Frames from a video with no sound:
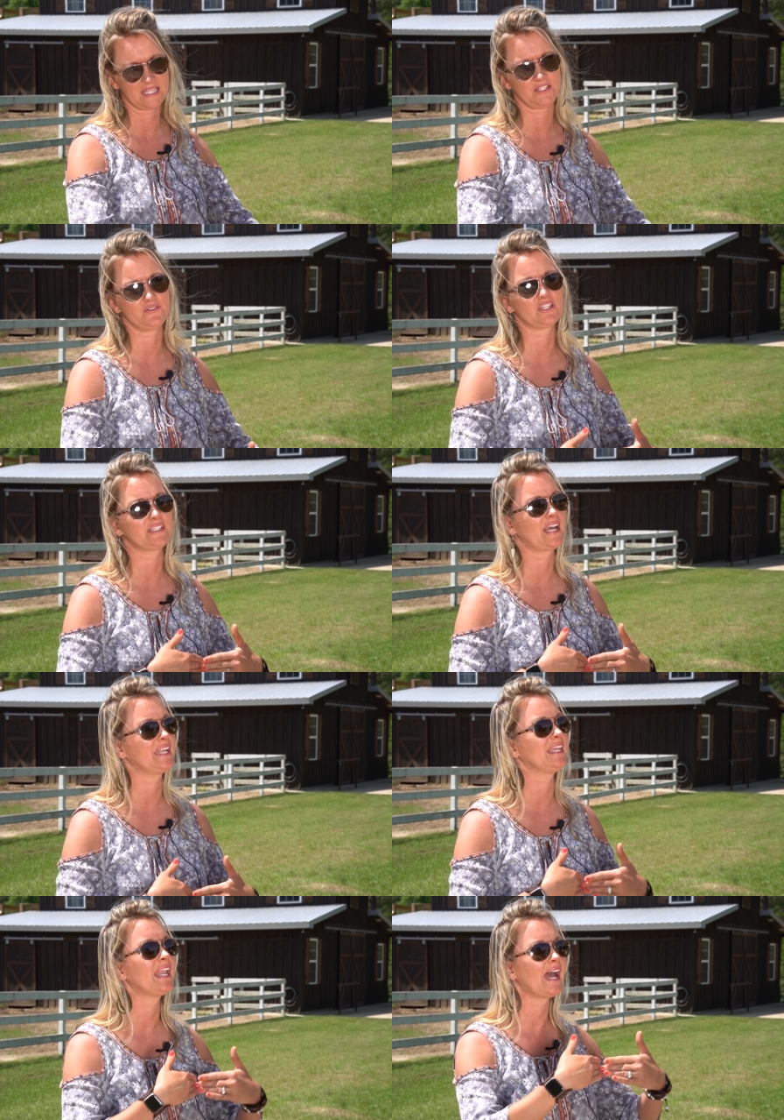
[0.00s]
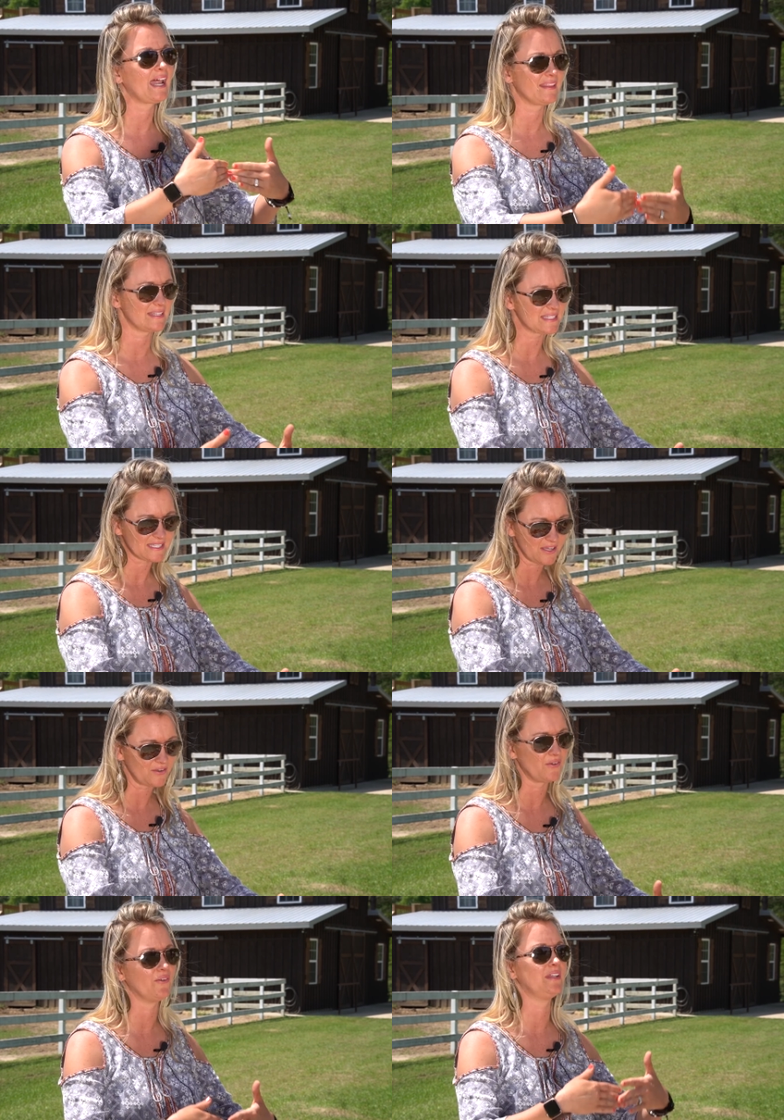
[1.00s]
And you just got to get out of this
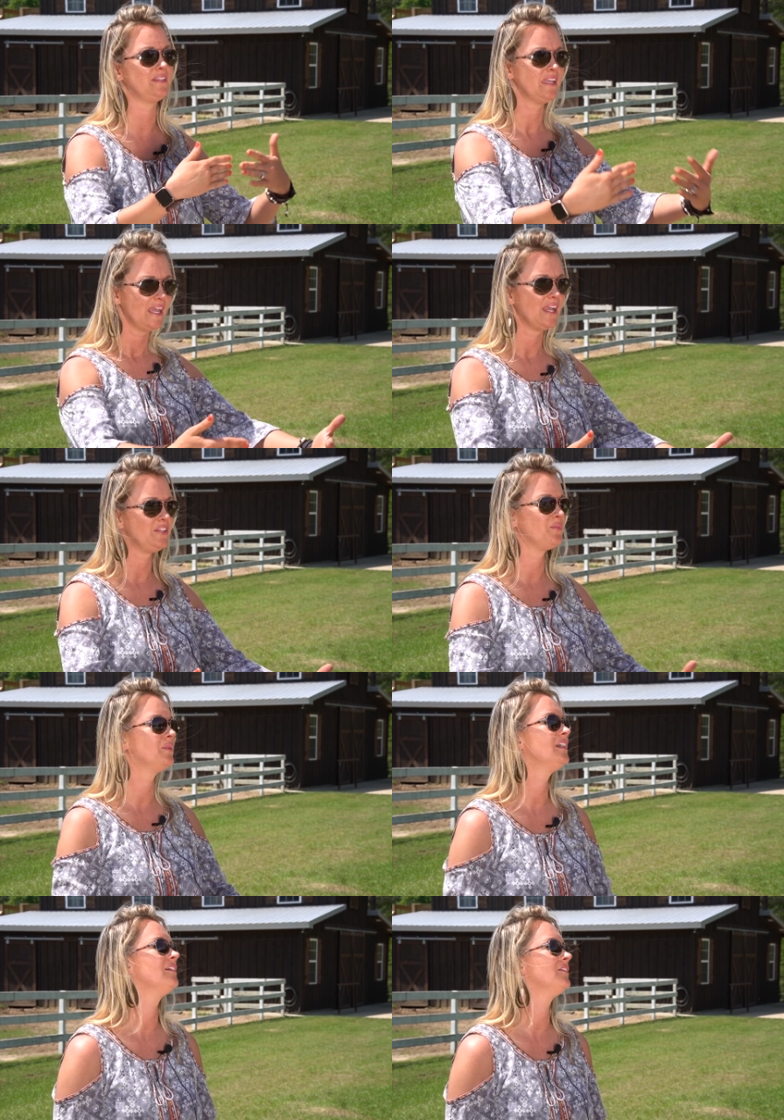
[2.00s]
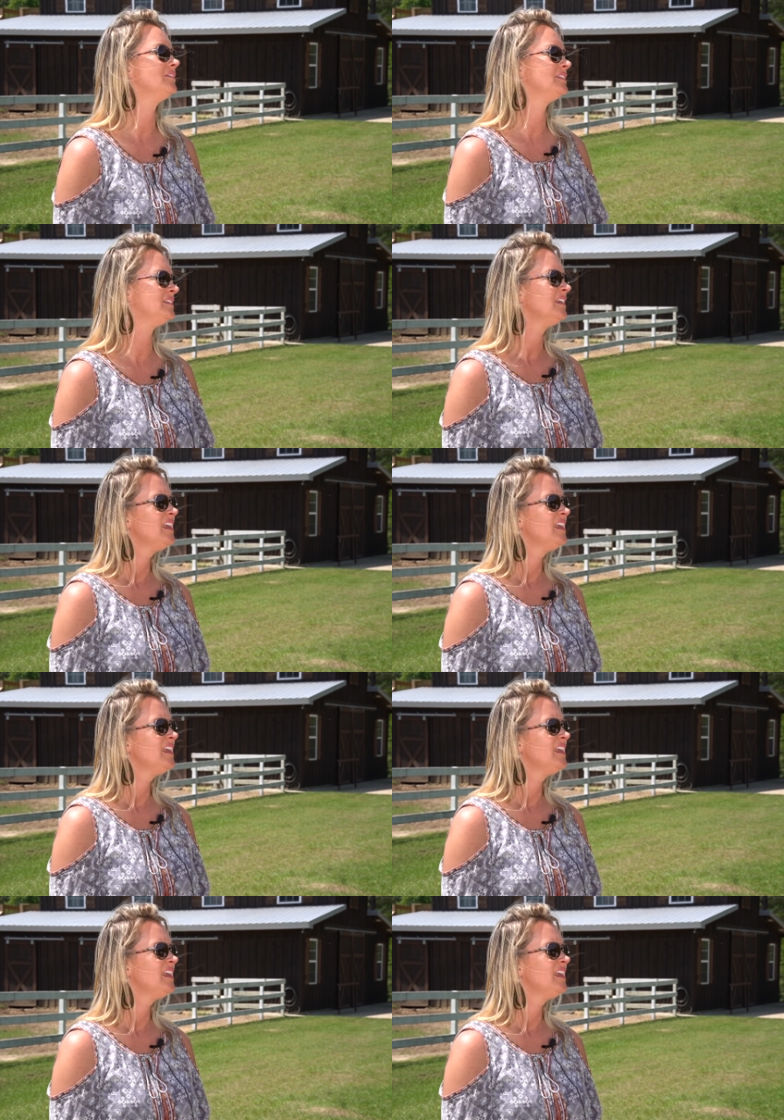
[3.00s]
tunnel and, and you will. And,